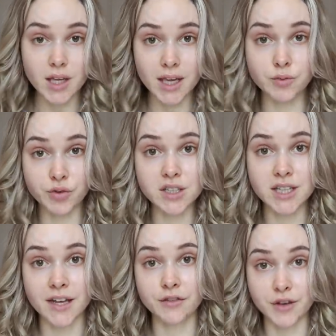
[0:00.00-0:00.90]
in real
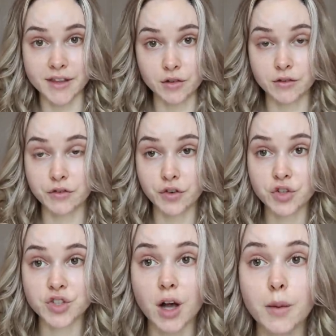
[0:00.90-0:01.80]
life without the
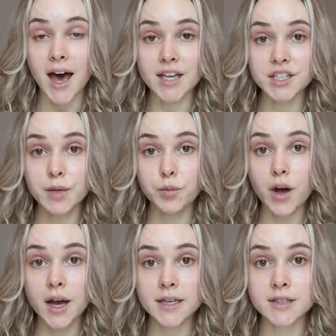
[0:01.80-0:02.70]
Photoshop. Eye shape
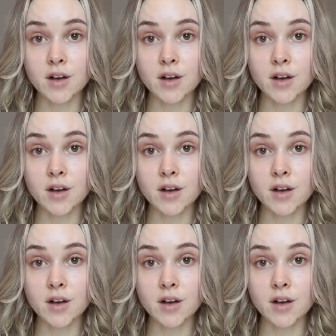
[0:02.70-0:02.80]
wise,